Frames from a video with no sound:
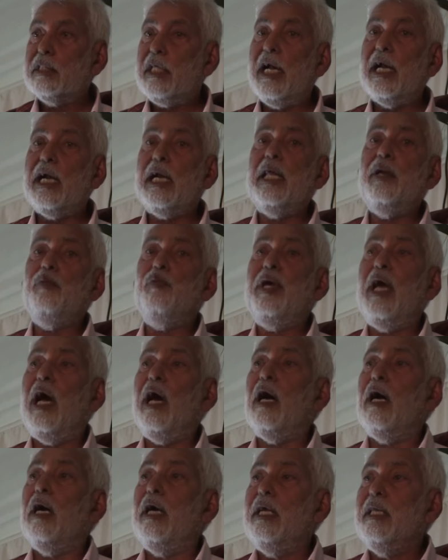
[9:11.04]
Currently, we
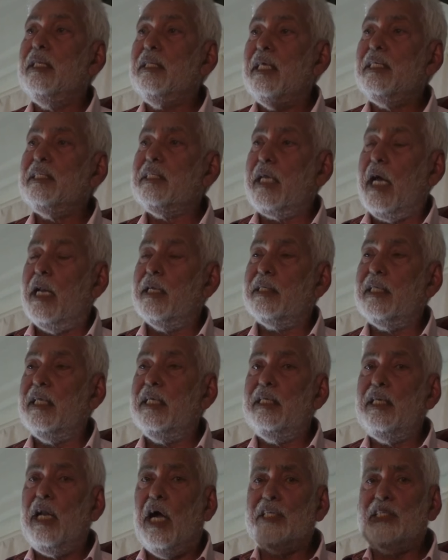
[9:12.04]
are in this
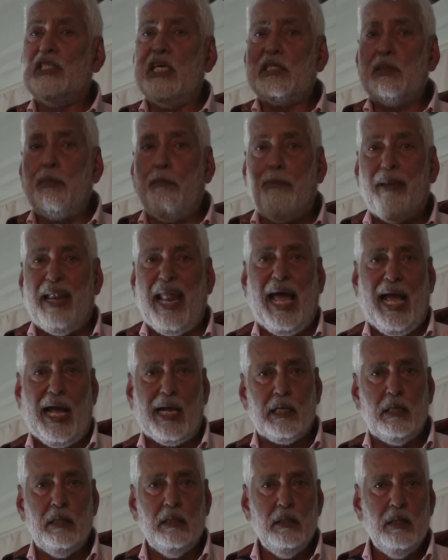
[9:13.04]
country not just
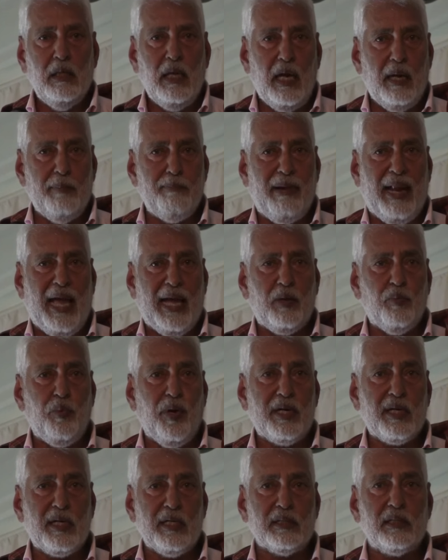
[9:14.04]
black and black
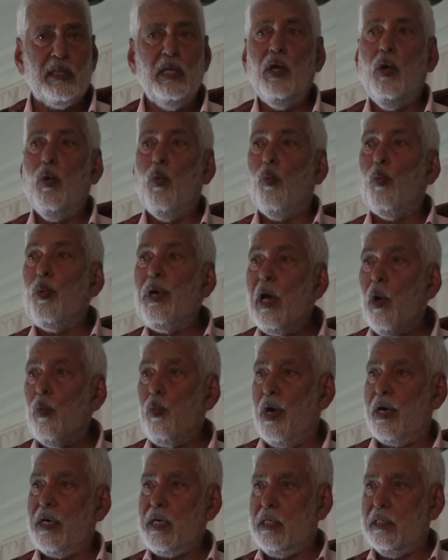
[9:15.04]
workers, we are
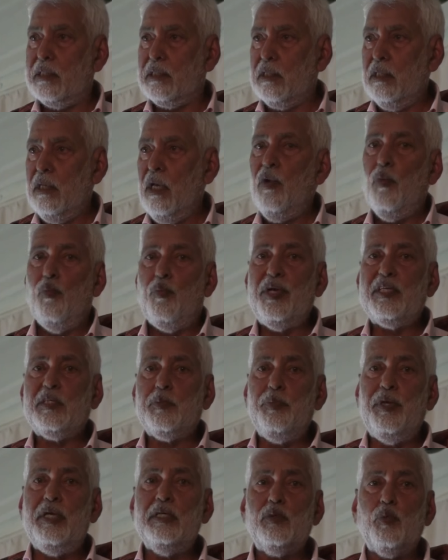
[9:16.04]
workers,
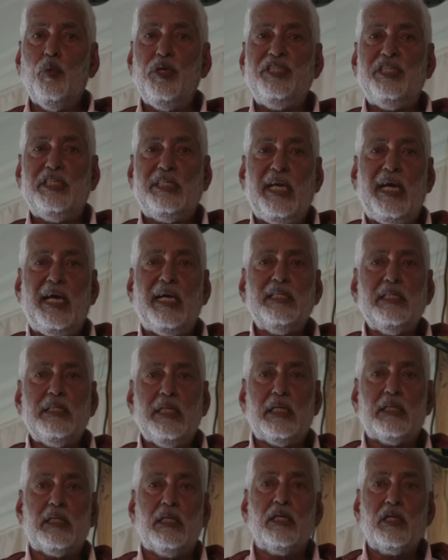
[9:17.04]
which means we share
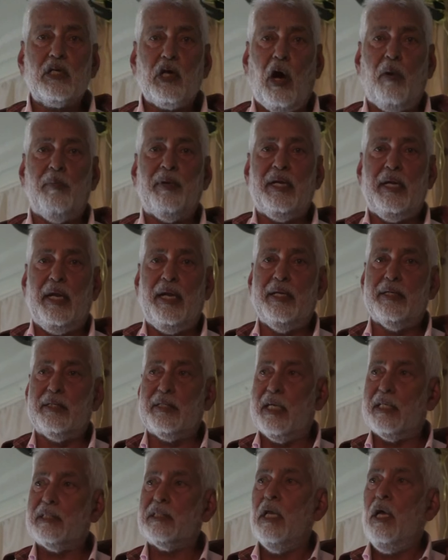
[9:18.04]
certain common
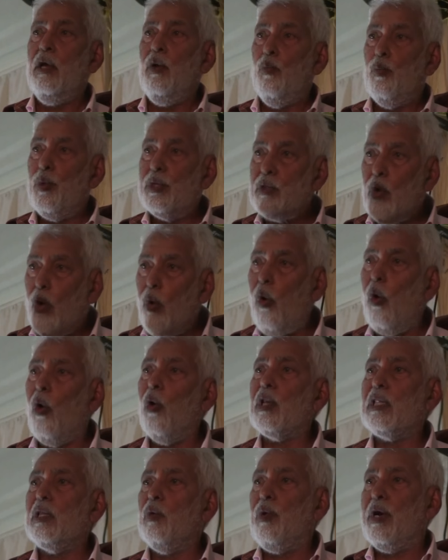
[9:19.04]
interests with
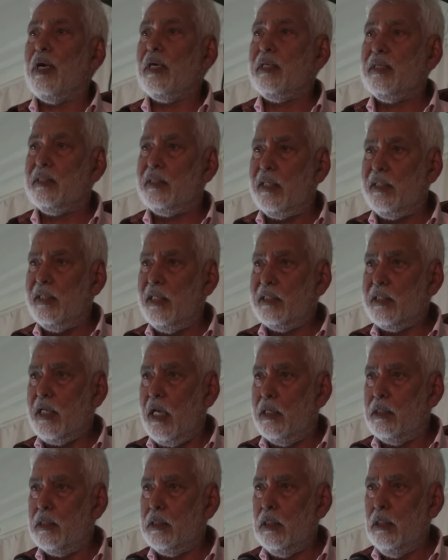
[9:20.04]
all the workers in this
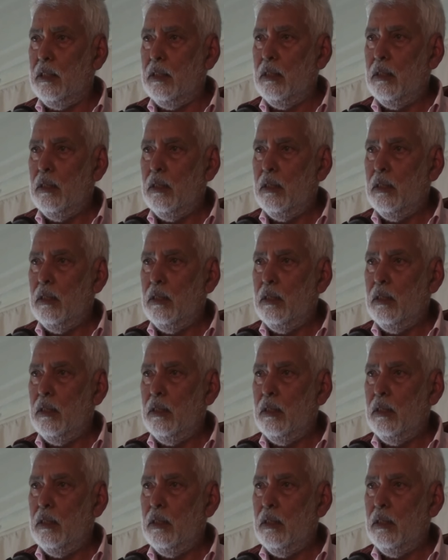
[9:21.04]
country.